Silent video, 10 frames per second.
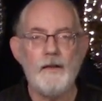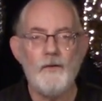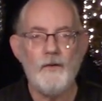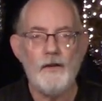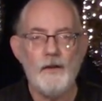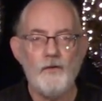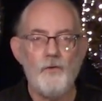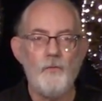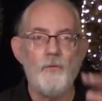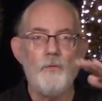easy
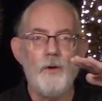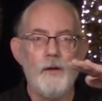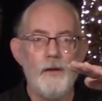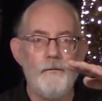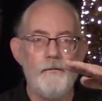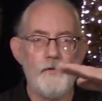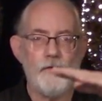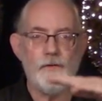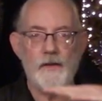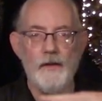to
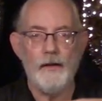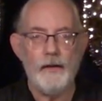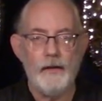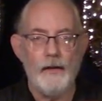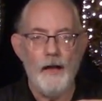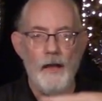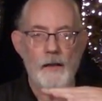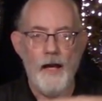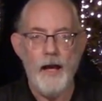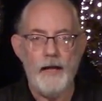visually
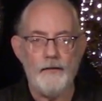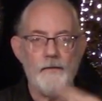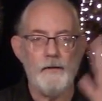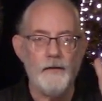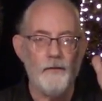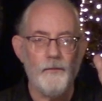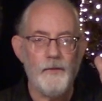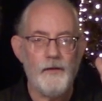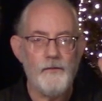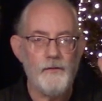align things
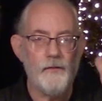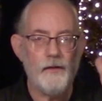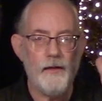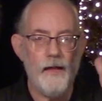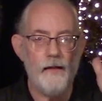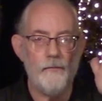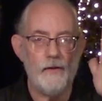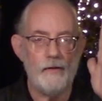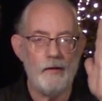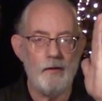because you look at them
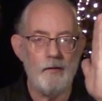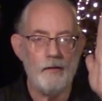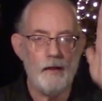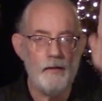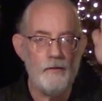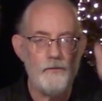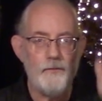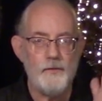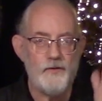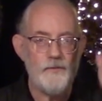and you go, okay, here's
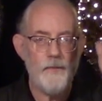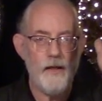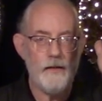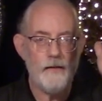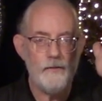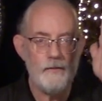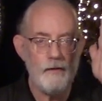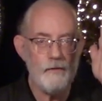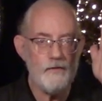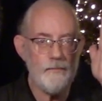one spike, here's
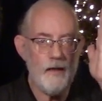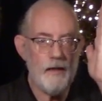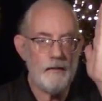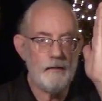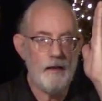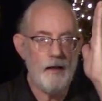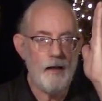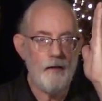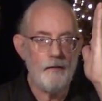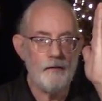another spike.
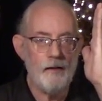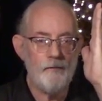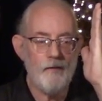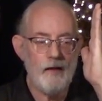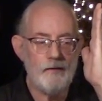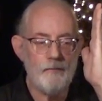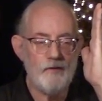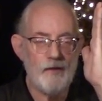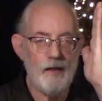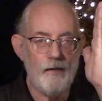Oh, now we've got them
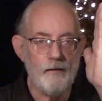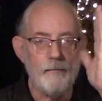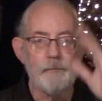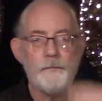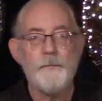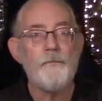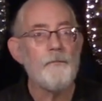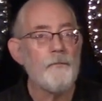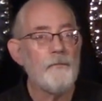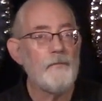together.
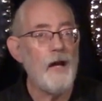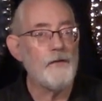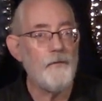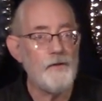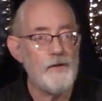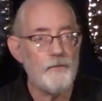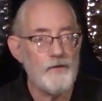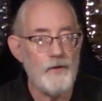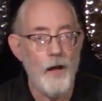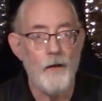Now, DaVinci
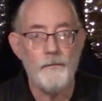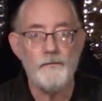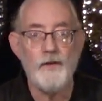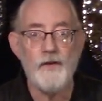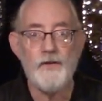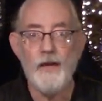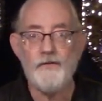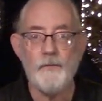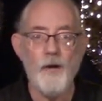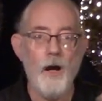Resolve does have
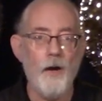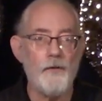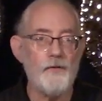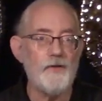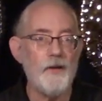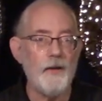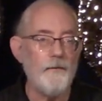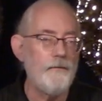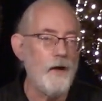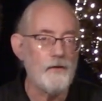some auto sync
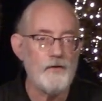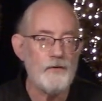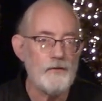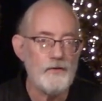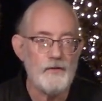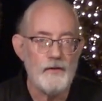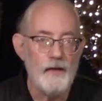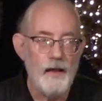functions.